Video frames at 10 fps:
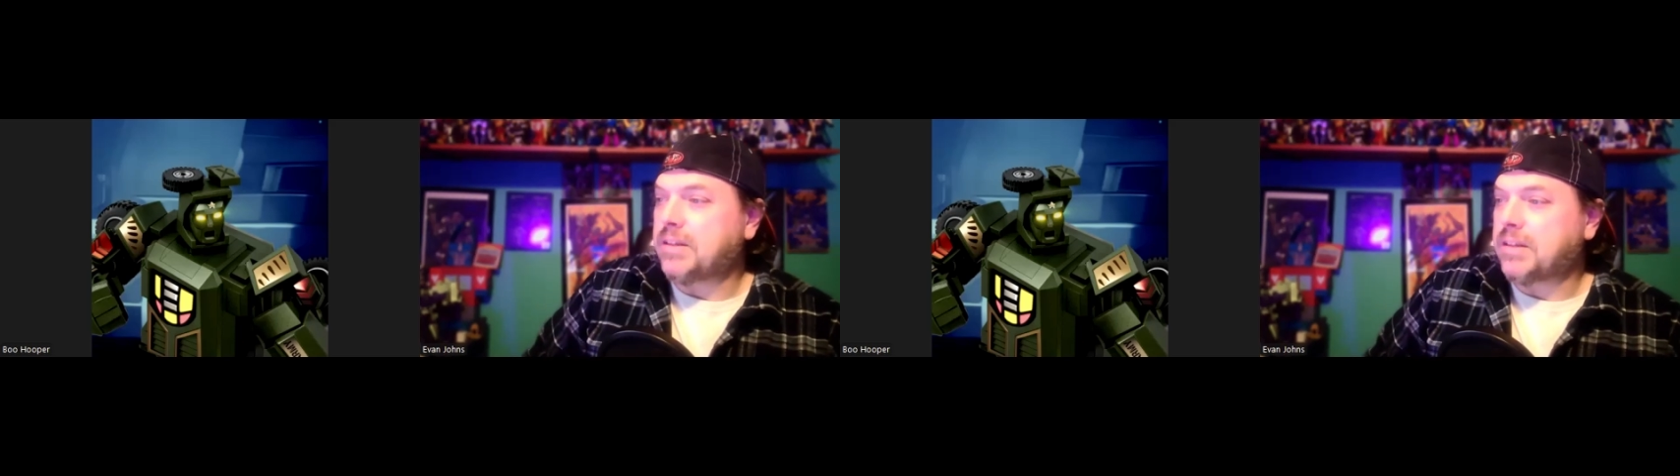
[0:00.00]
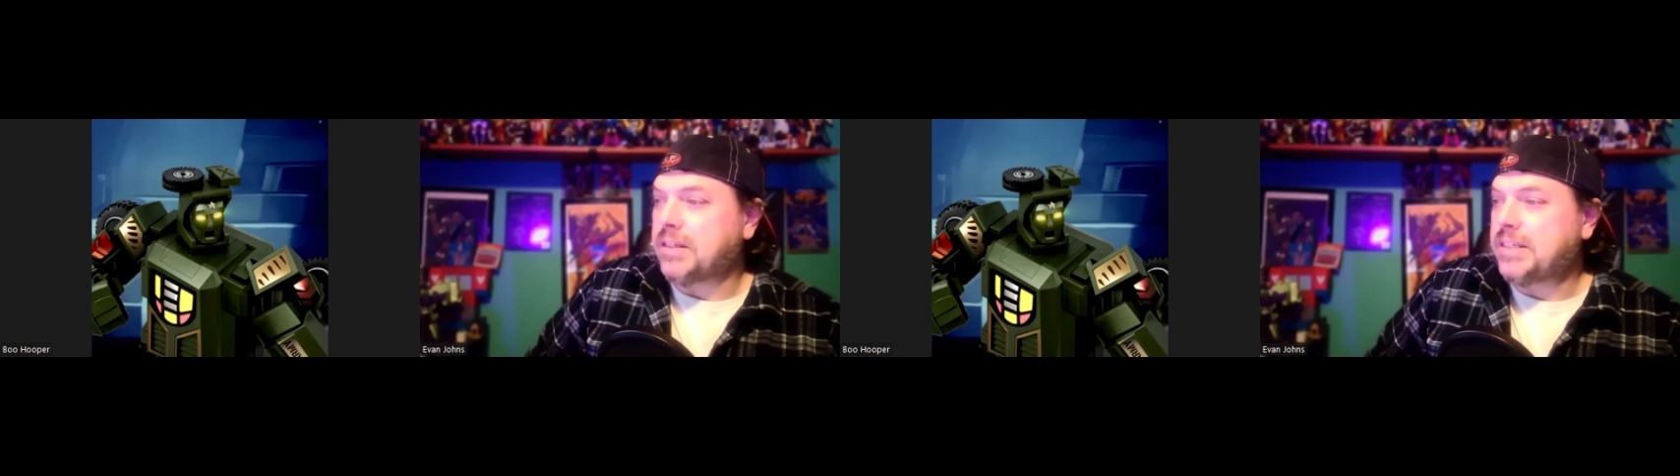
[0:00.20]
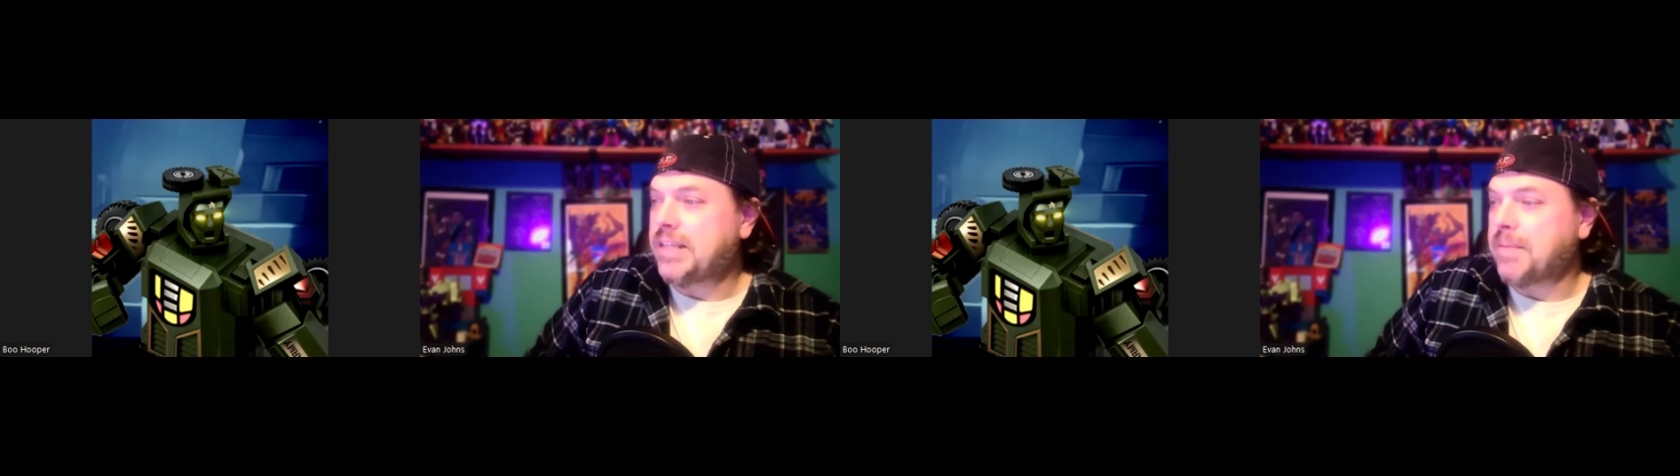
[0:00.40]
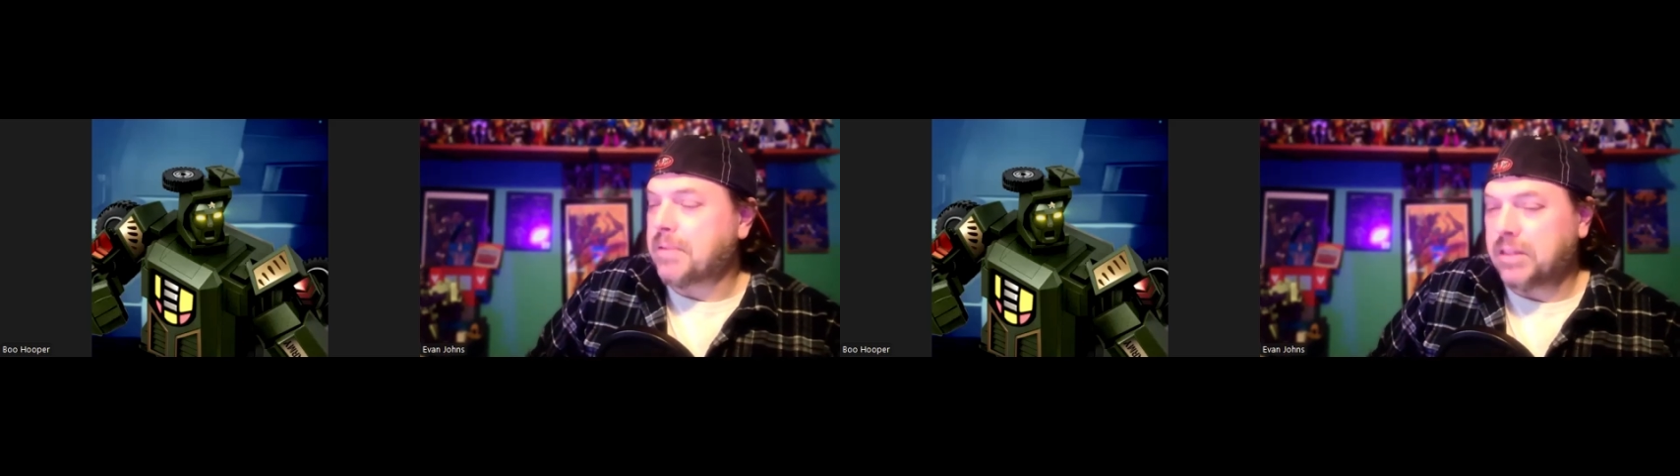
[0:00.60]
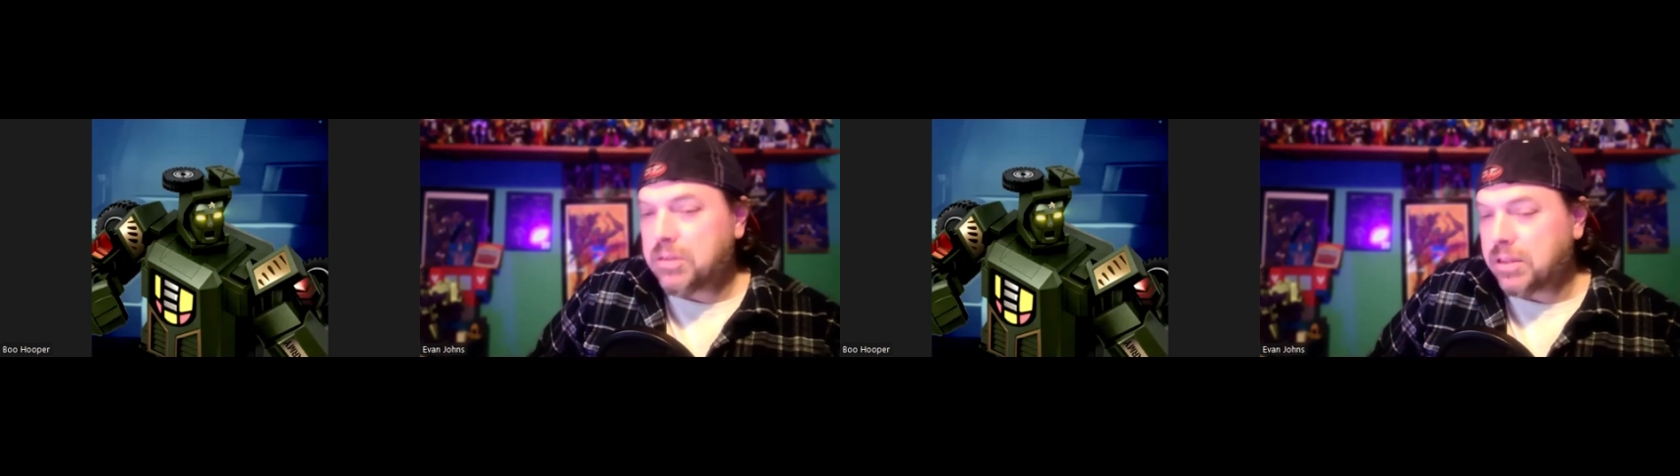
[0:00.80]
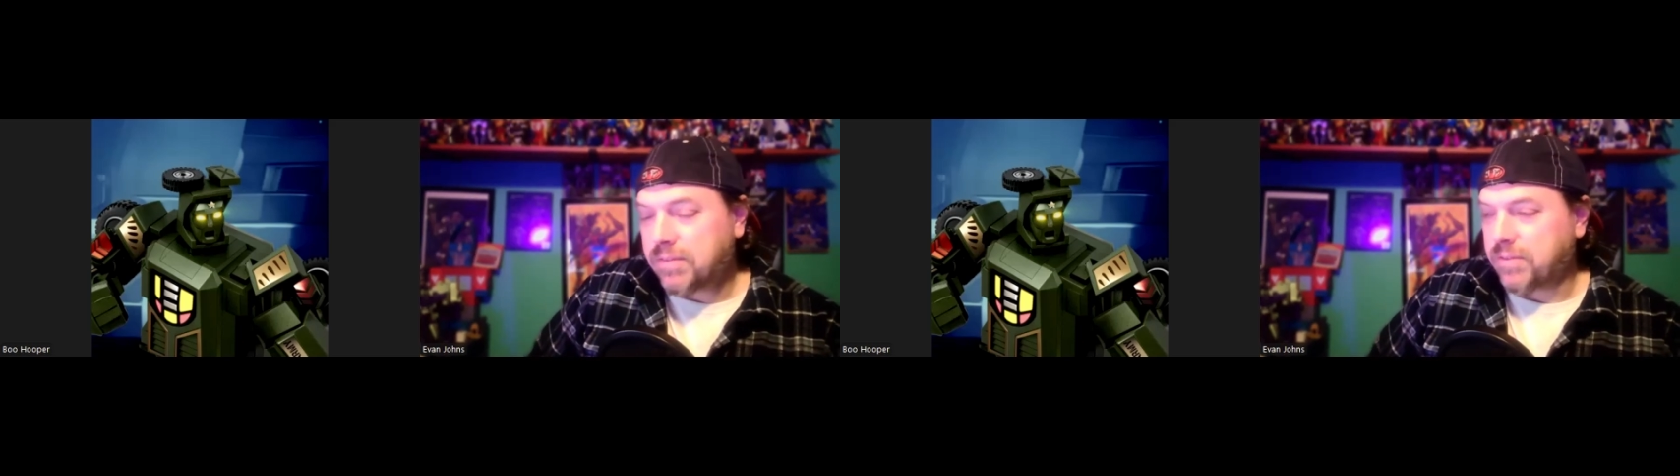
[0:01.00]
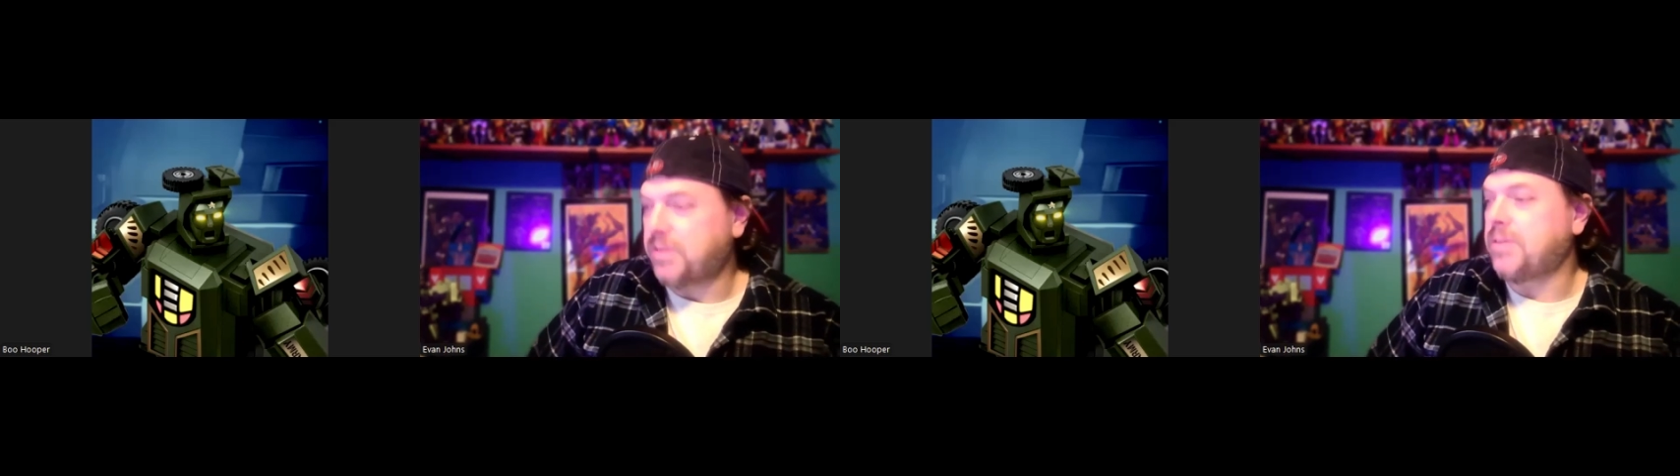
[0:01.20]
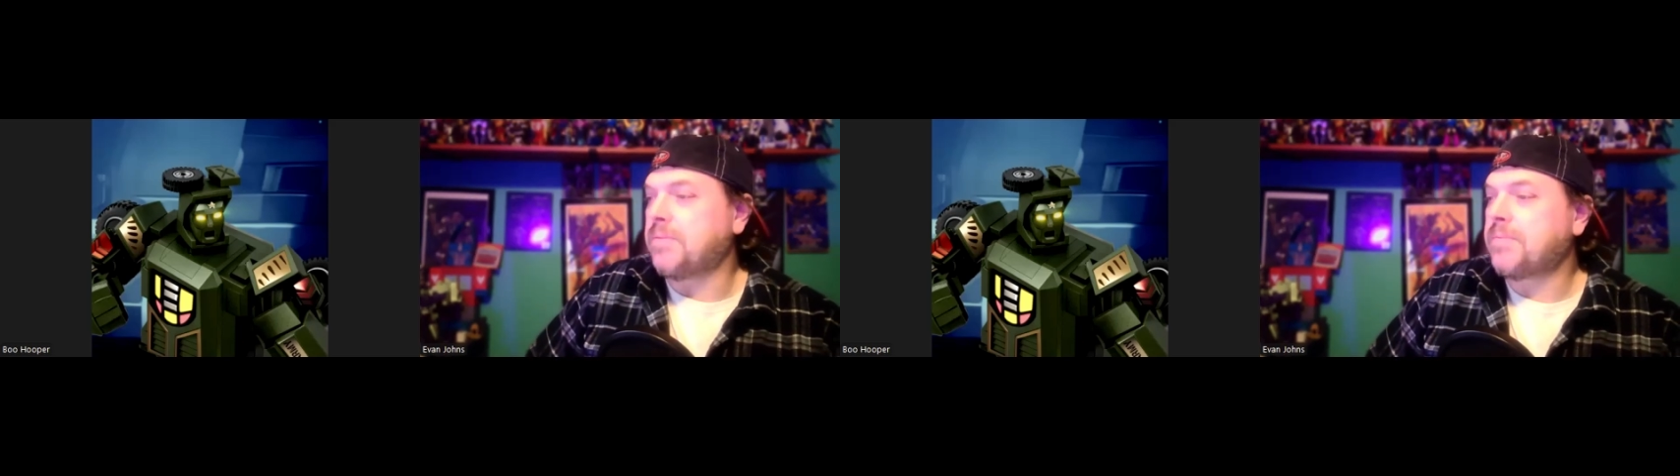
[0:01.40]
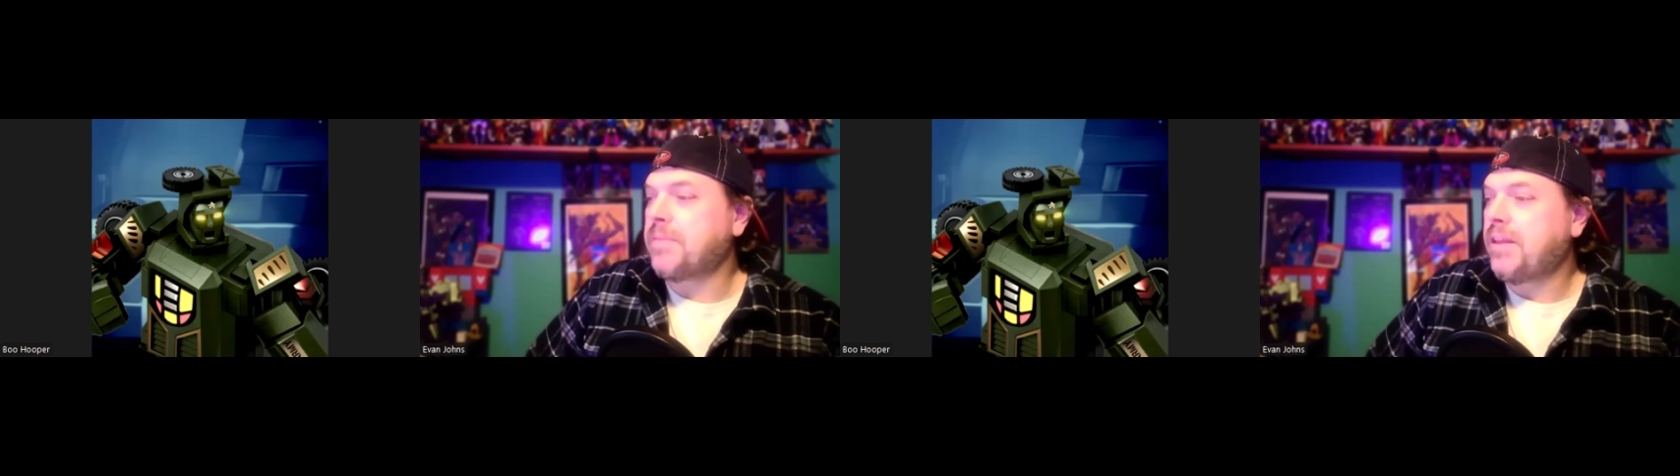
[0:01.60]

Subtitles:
contempt and loathing for you.